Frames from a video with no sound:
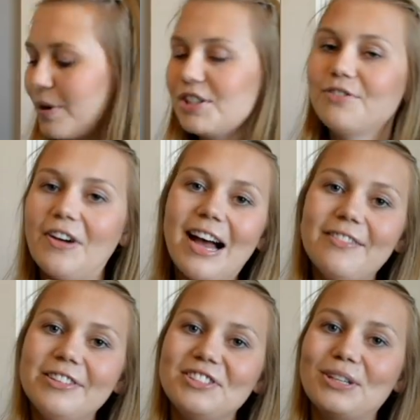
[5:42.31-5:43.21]
Question
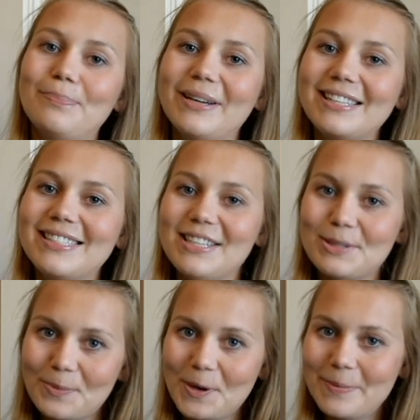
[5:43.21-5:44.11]
5 is your biggest
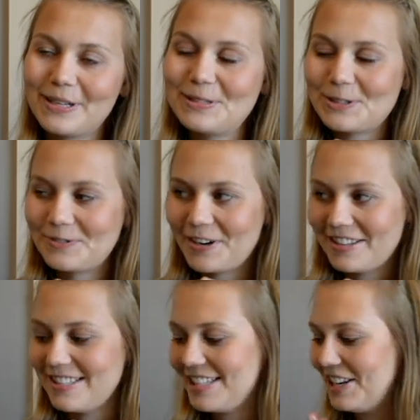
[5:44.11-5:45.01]
disappointment so far
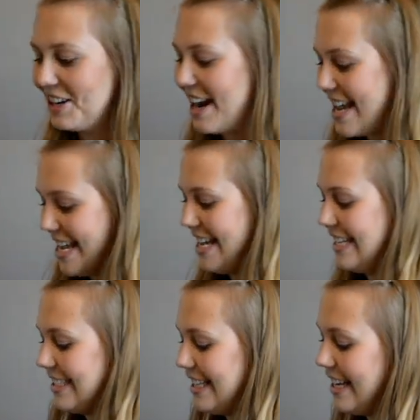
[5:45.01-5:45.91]
this year,
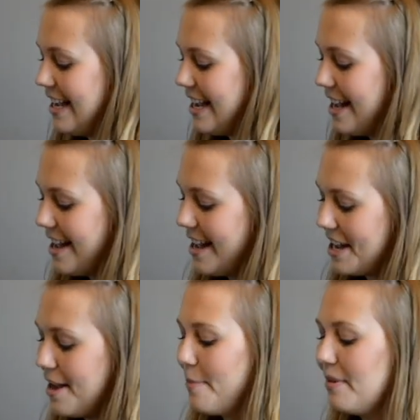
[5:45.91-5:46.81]
and
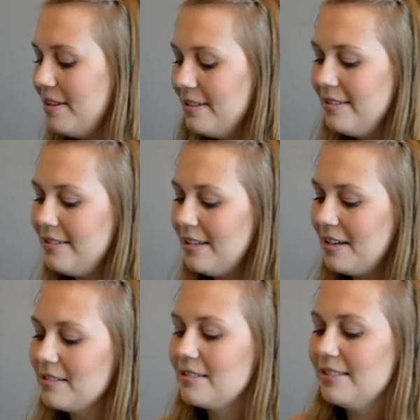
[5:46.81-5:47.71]
I'm
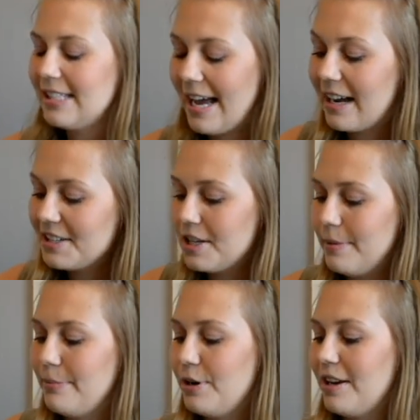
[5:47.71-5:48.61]
a little sad to
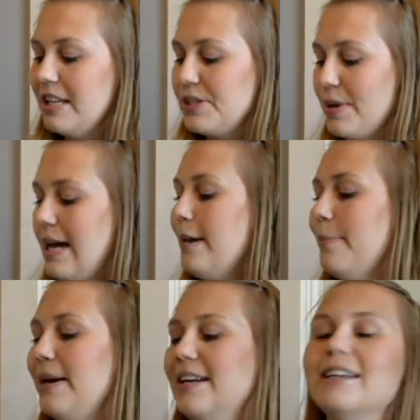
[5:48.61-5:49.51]
be putting this one
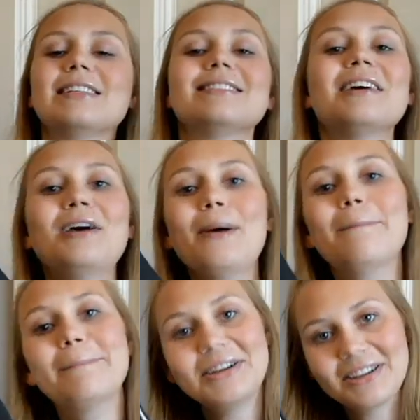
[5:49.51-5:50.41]
up, but it is
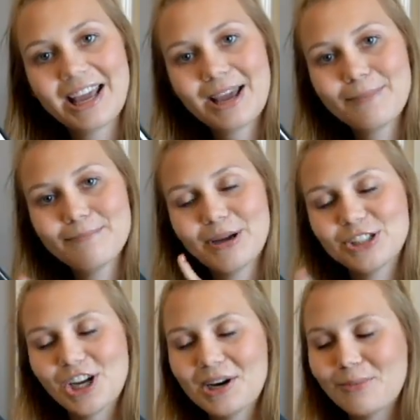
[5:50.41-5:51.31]
Middle Game by
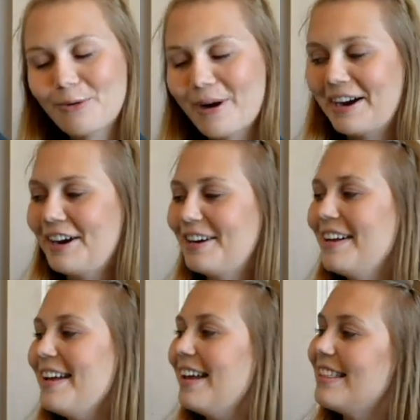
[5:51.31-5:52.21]
Seanan McGuire.
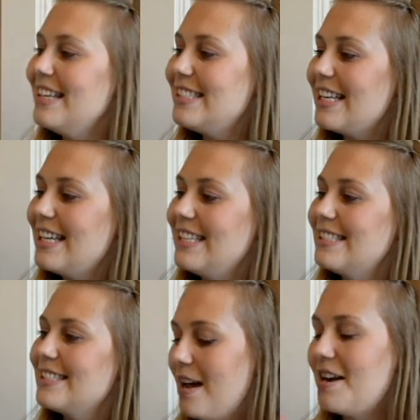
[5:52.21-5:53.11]
This
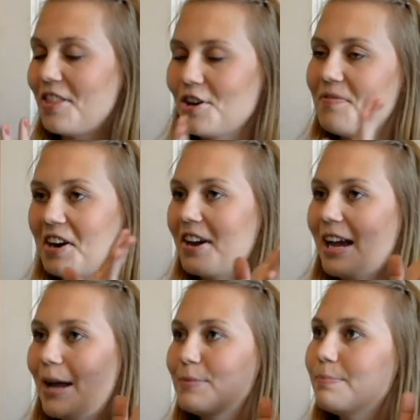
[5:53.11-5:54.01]
is another very
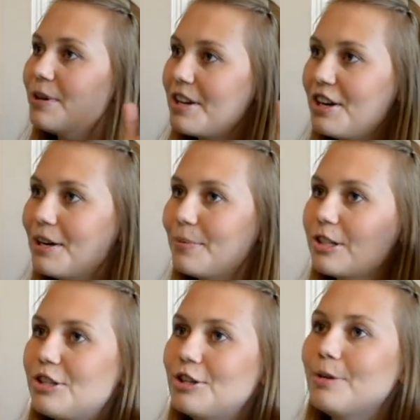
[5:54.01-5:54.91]
hyped book here on
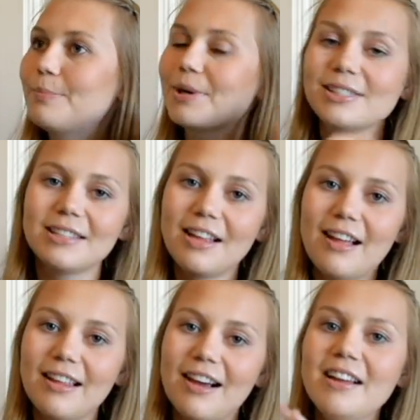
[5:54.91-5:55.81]
BookTube. Books and
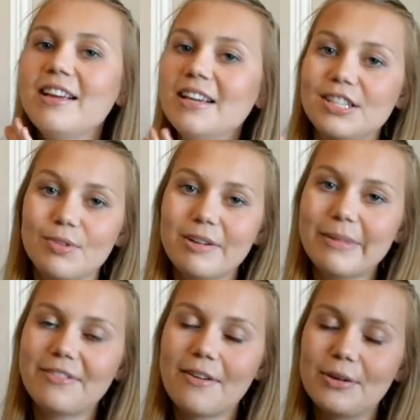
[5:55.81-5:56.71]
Lala is one of
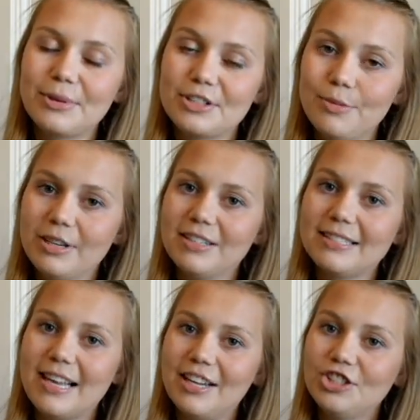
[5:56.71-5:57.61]
my favorite
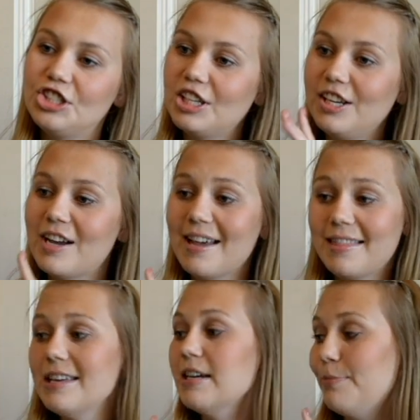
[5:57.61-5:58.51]
booktubers, and she, I
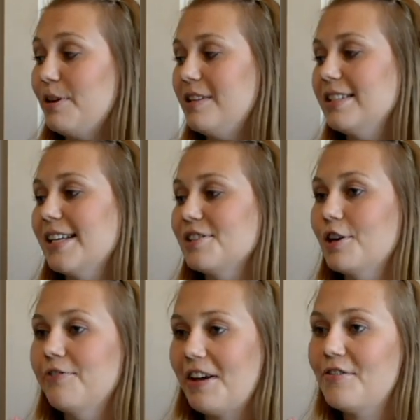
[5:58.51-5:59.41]
think, put this as
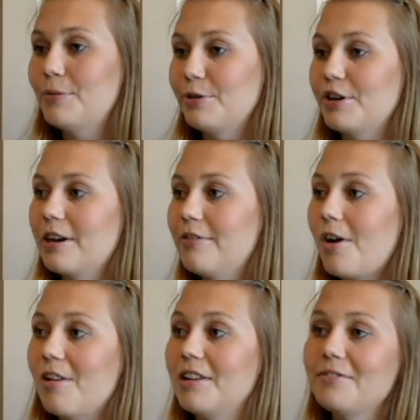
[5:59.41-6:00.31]
her favorite book of
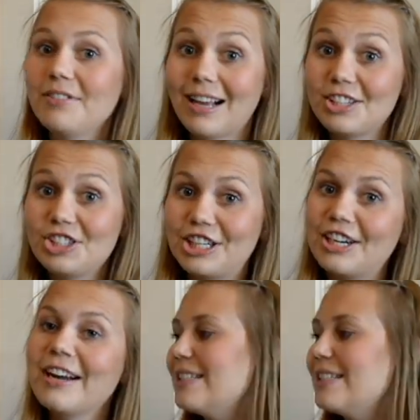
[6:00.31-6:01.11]
all of last year.